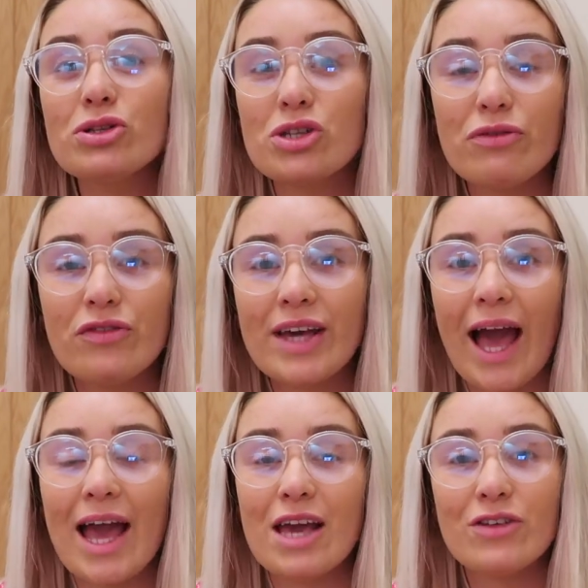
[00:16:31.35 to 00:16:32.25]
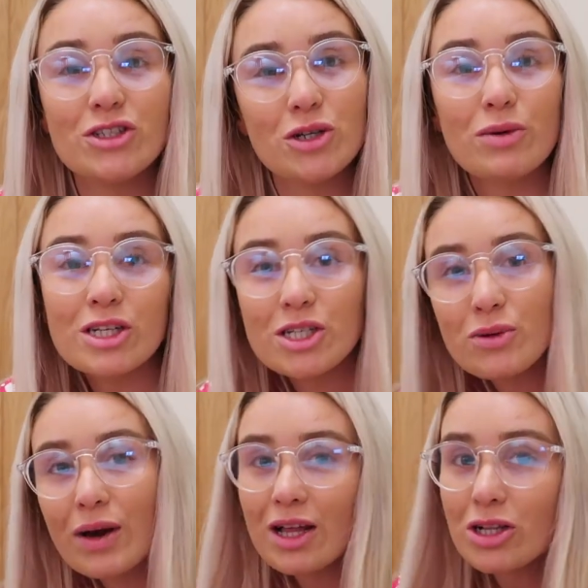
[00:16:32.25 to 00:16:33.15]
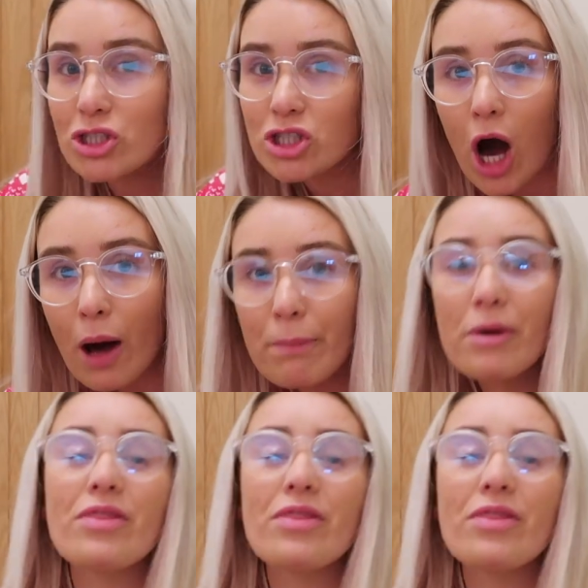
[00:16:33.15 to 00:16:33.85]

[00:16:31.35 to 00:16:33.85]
Don't forget, if you do want to do a little shop,